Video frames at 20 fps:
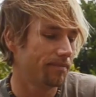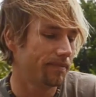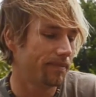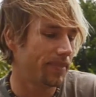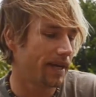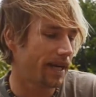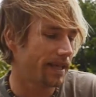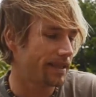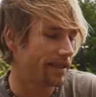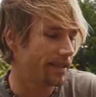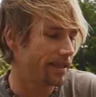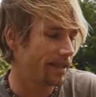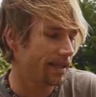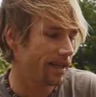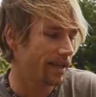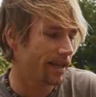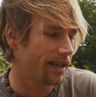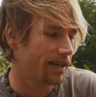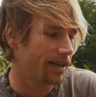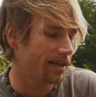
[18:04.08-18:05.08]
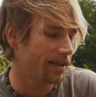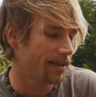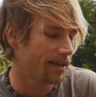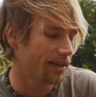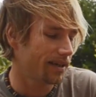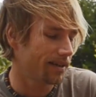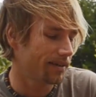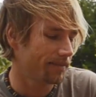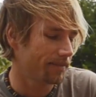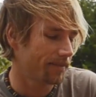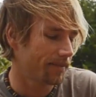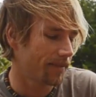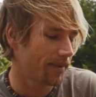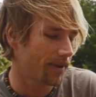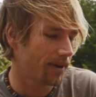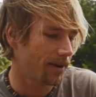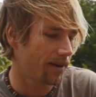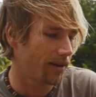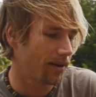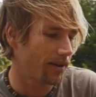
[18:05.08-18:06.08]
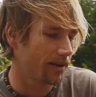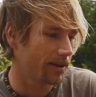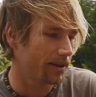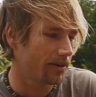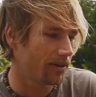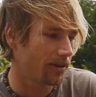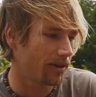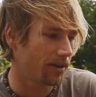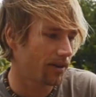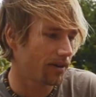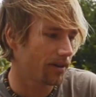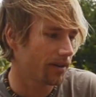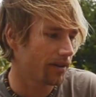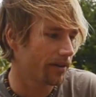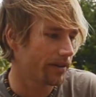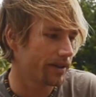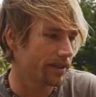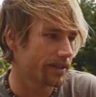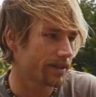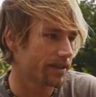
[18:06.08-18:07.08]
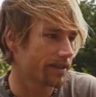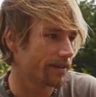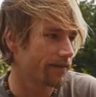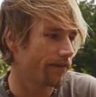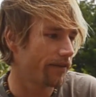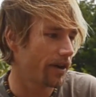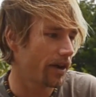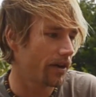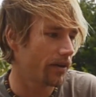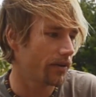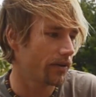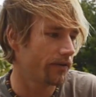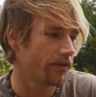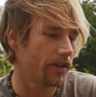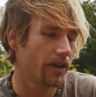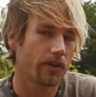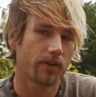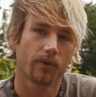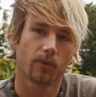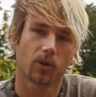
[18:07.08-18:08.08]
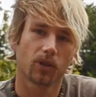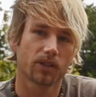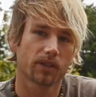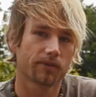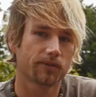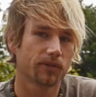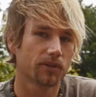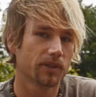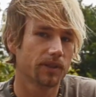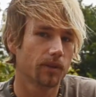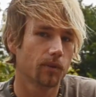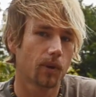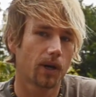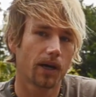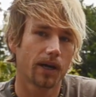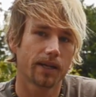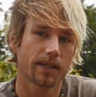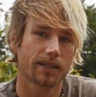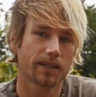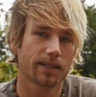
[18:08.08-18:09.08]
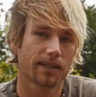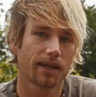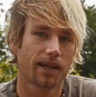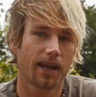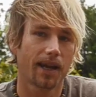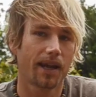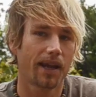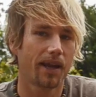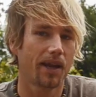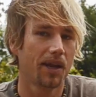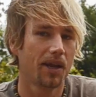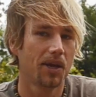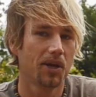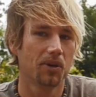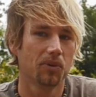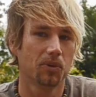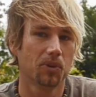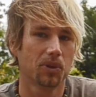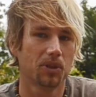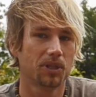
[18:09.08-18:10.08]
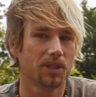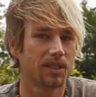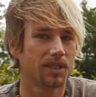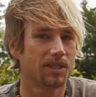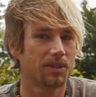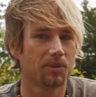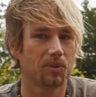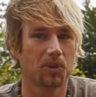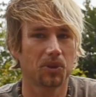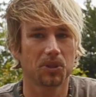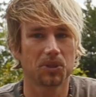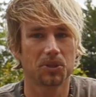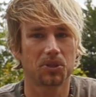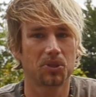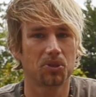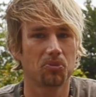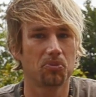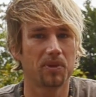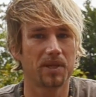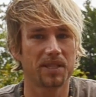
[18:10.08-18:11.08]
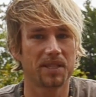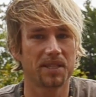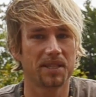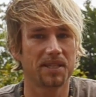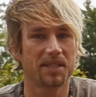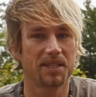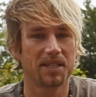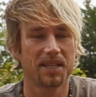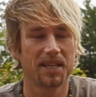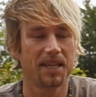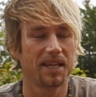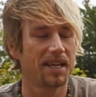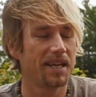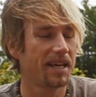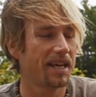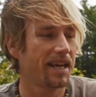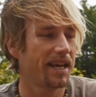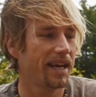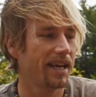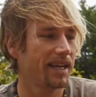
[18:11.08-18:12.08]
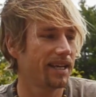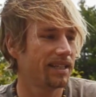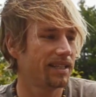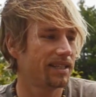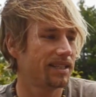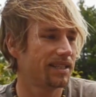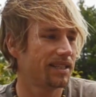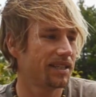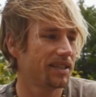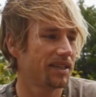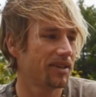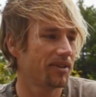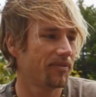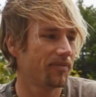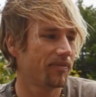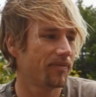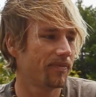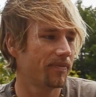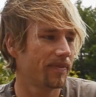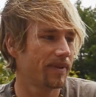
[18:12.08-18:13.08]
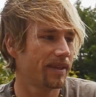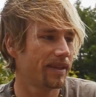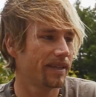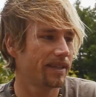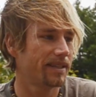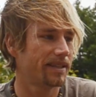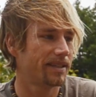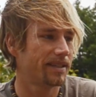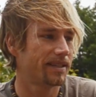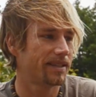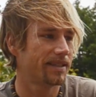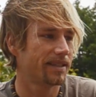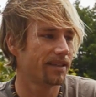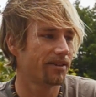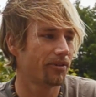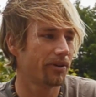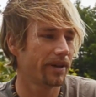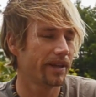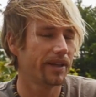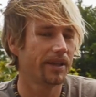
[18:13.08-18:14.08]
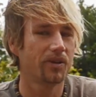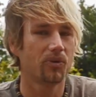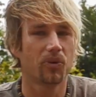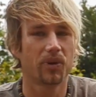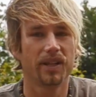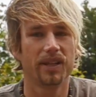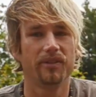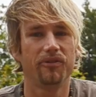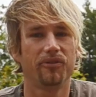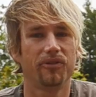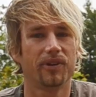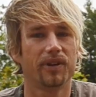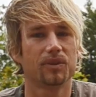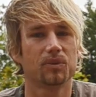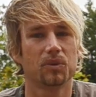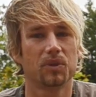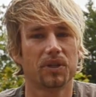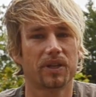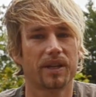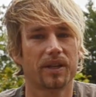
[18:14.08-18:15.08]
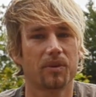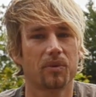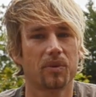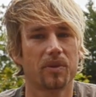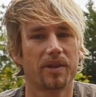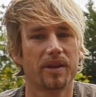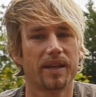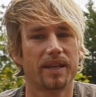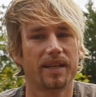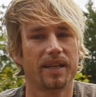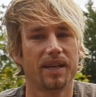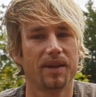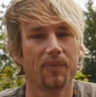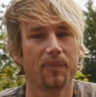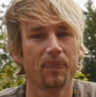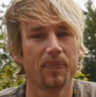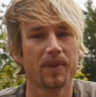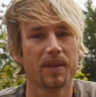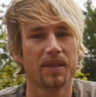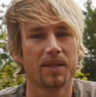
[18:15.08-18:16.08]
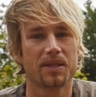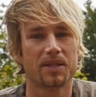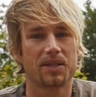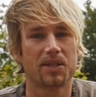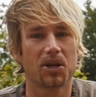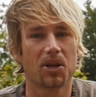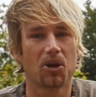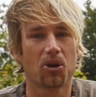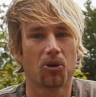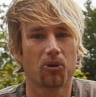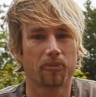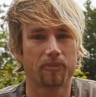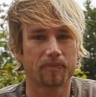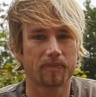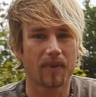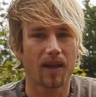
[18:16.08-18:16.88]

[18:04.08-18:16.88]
but all in all, this is a very, very wonderful device. I wouldn't want to miss it, and it's really, really fun working with it. So